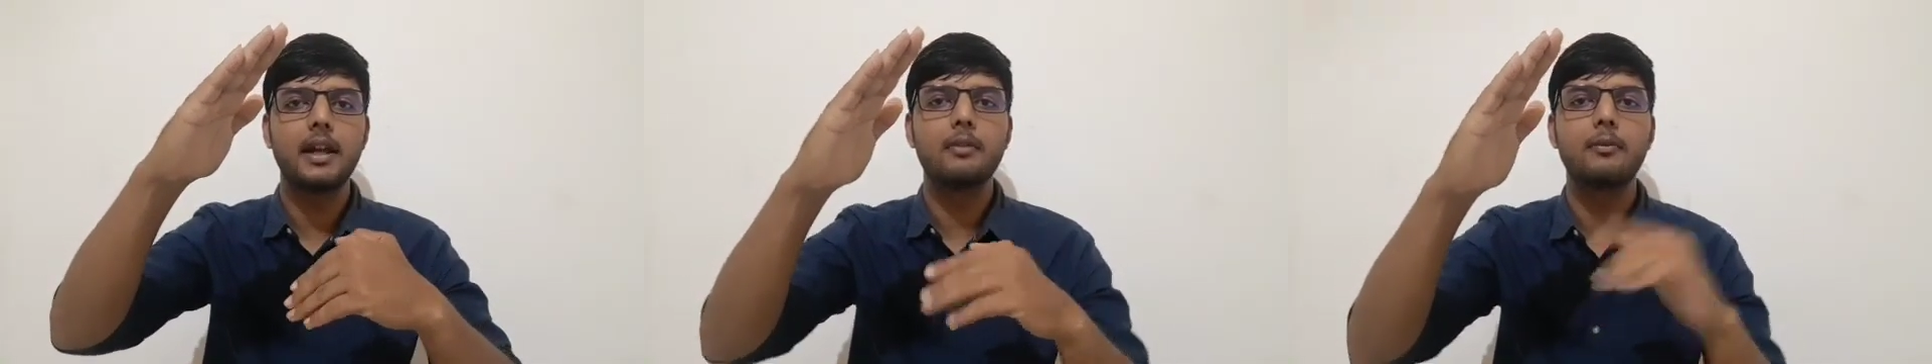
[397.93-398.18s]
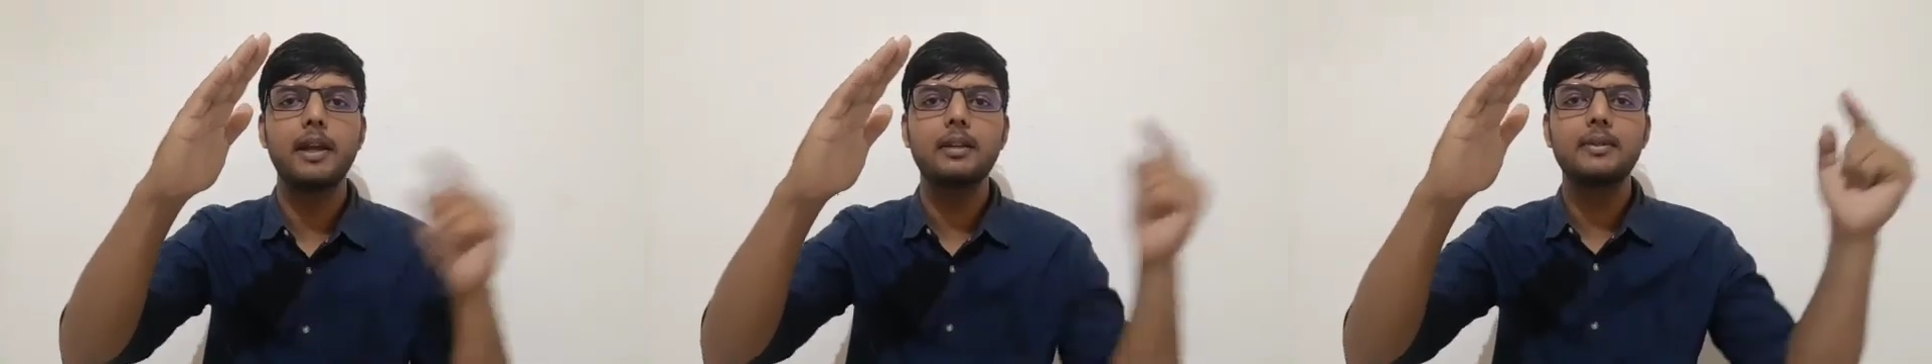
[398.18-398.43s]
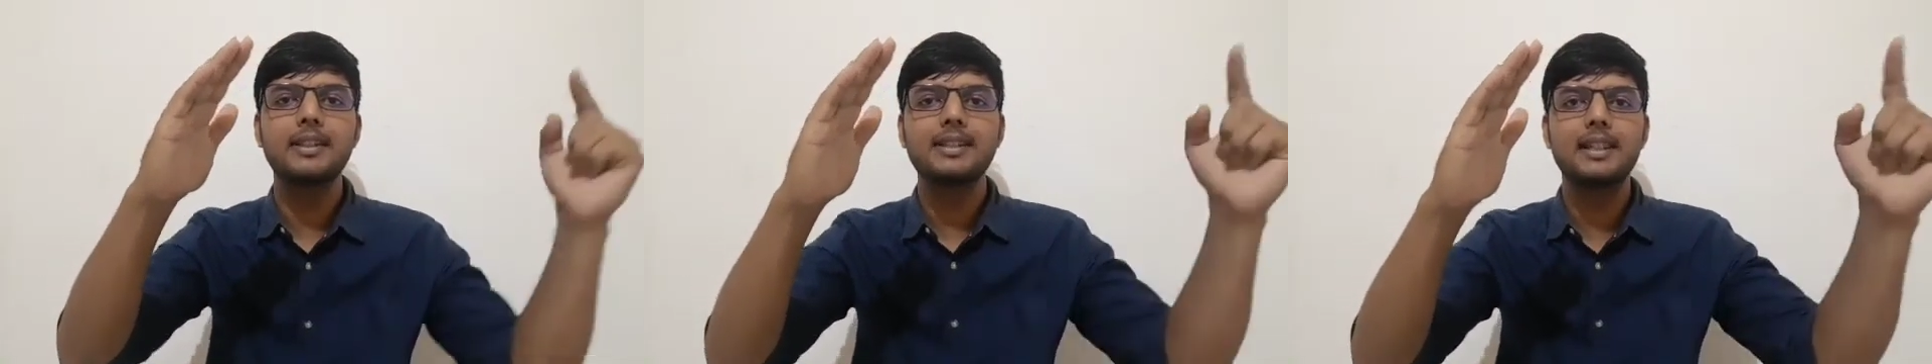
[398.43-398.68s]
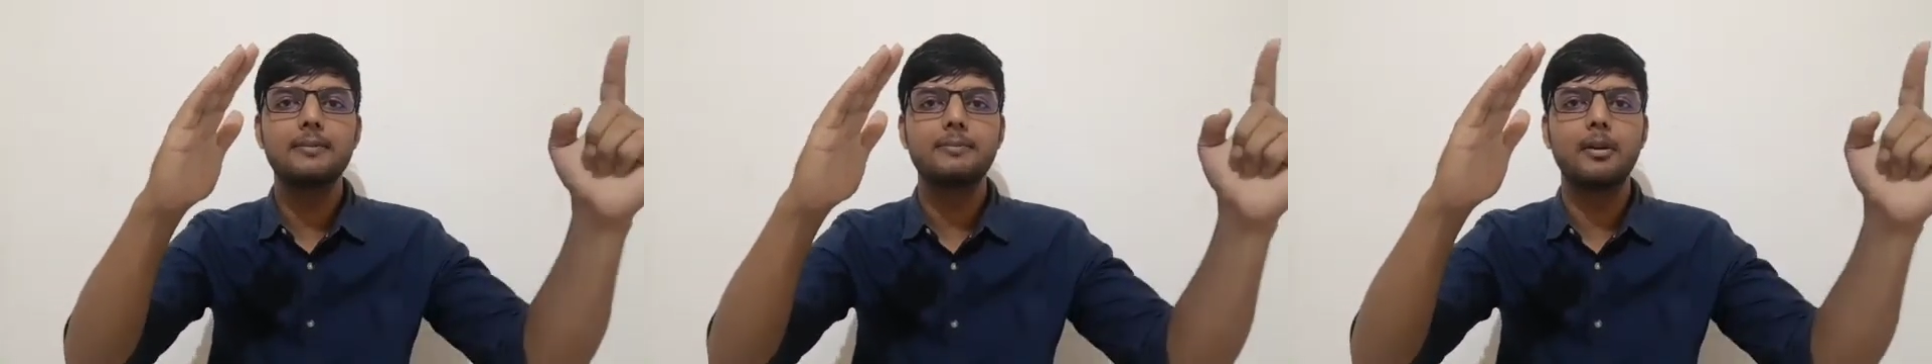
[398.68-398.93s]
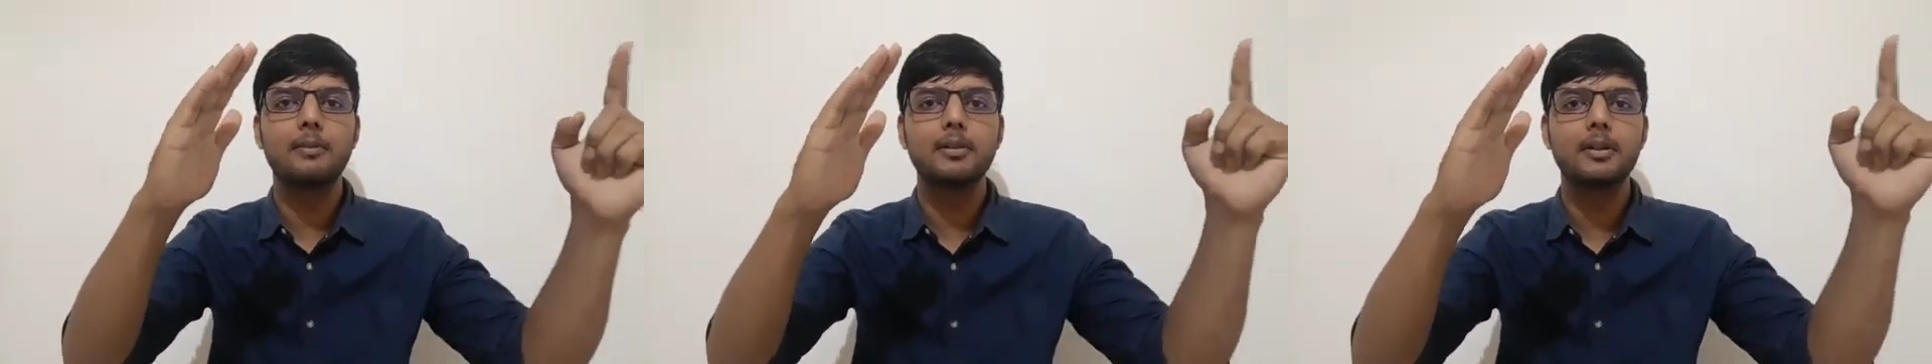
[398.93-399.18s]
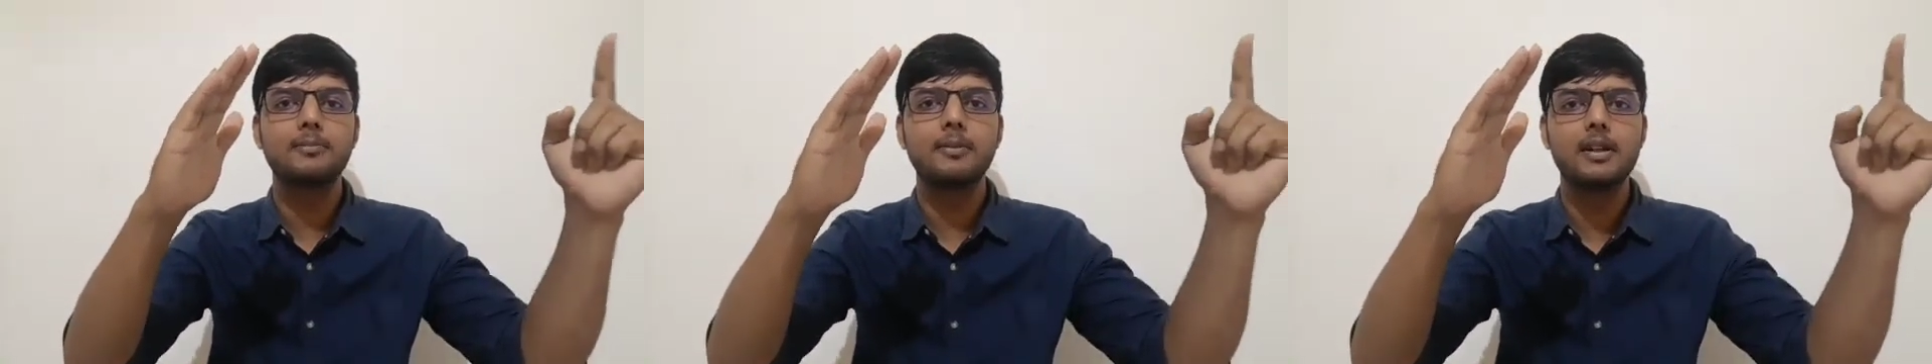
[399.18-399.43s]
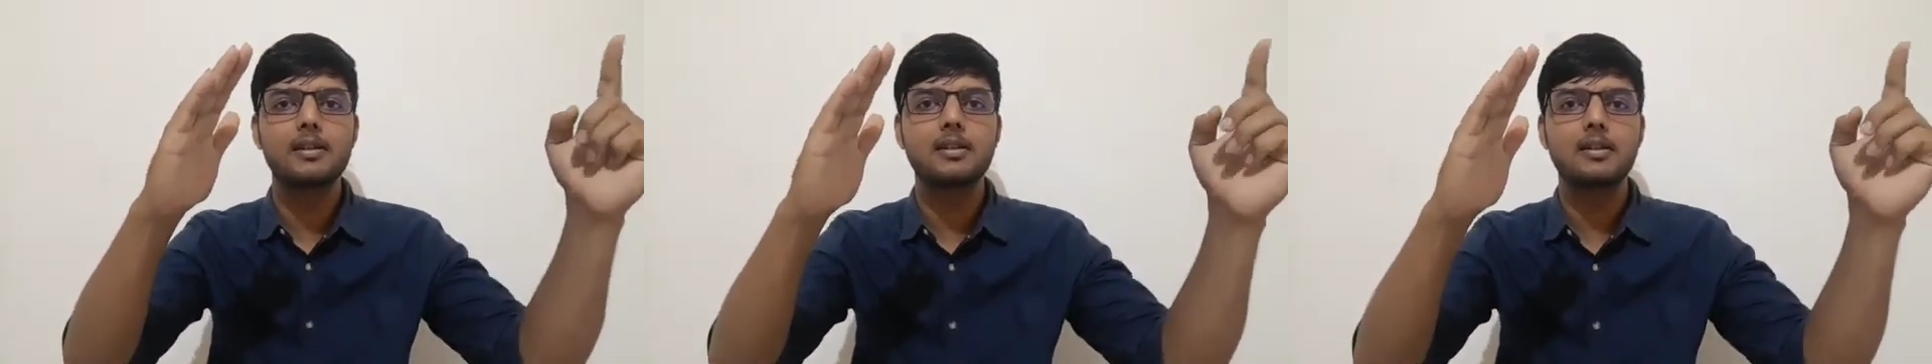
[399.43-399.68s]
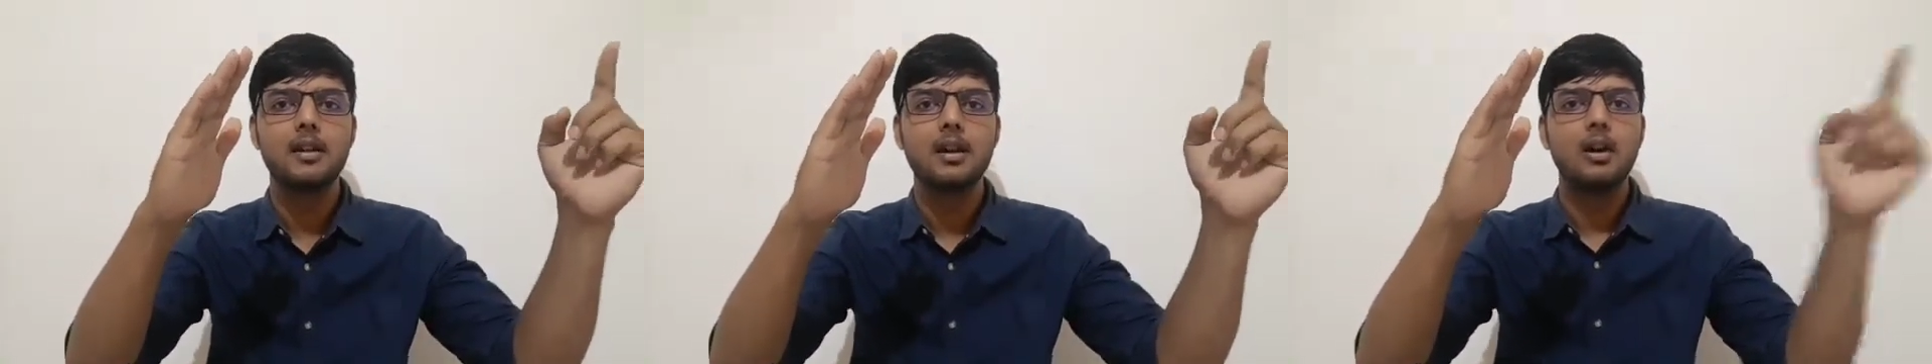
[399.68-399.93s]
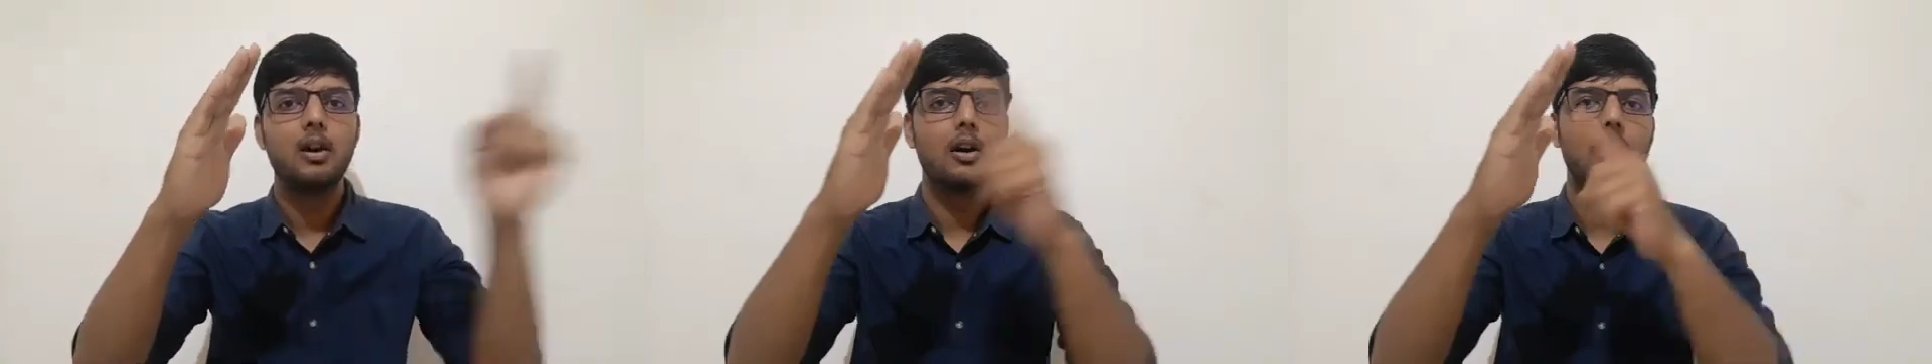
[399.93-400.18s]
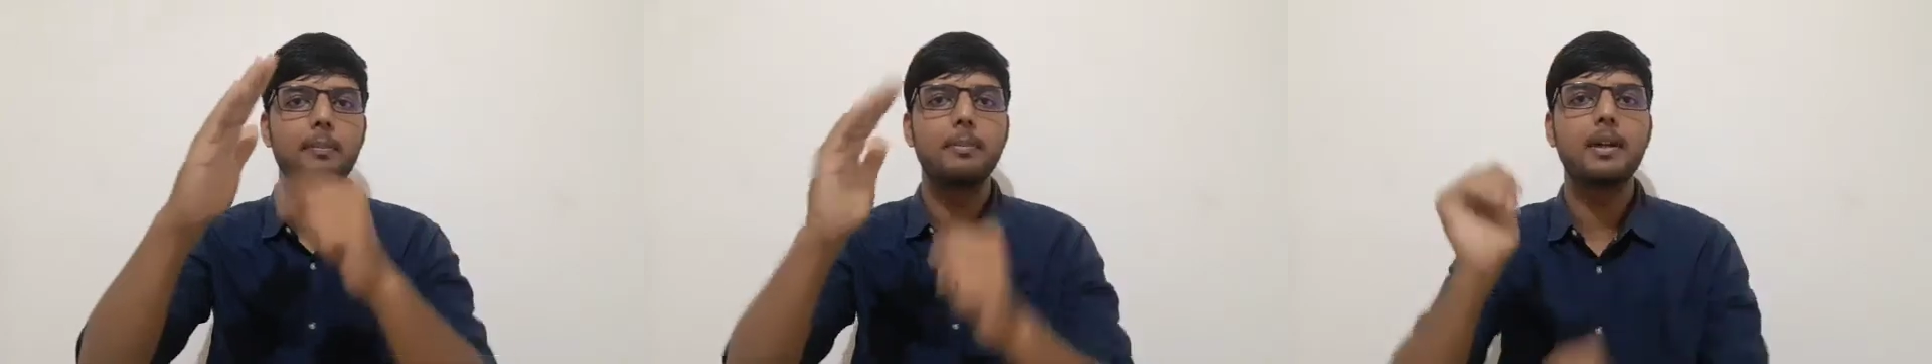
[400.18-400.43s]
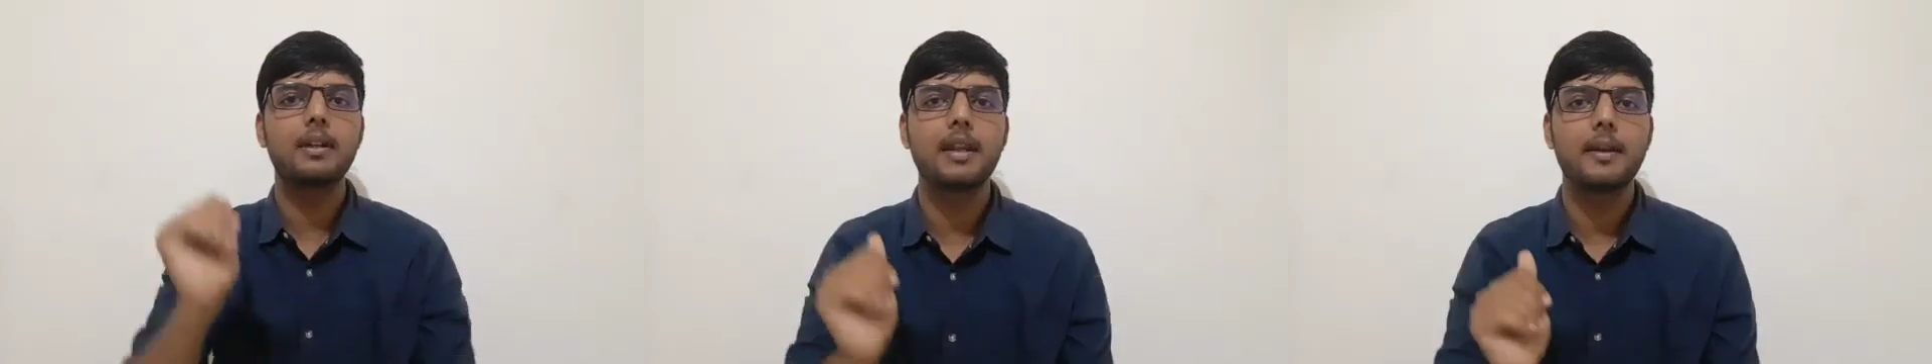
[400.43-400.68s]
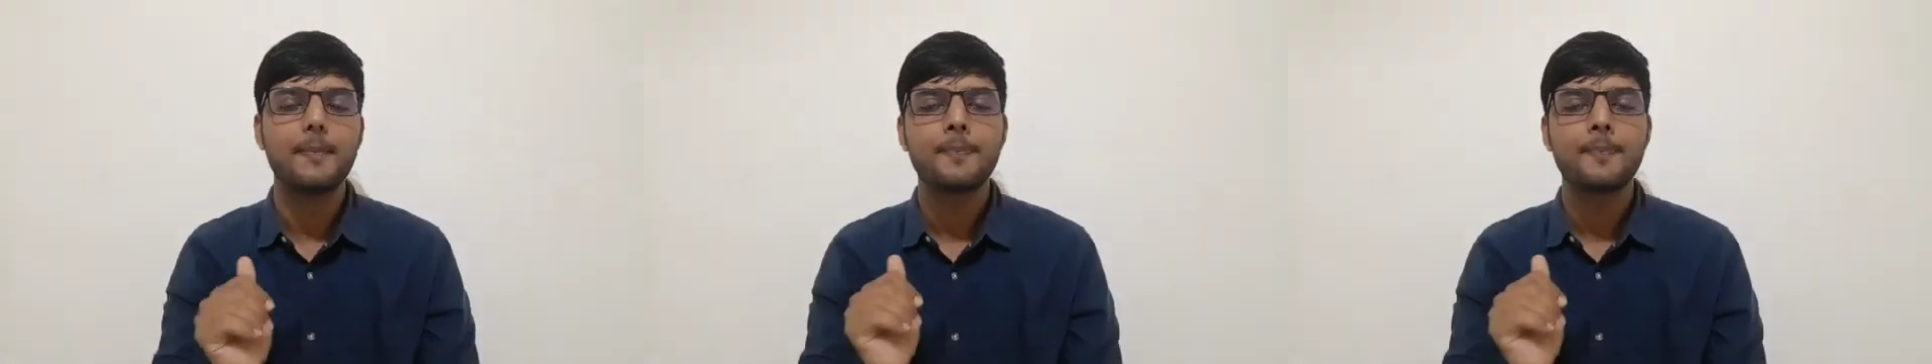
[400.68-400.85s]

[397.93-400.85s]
And when we see from the first or upper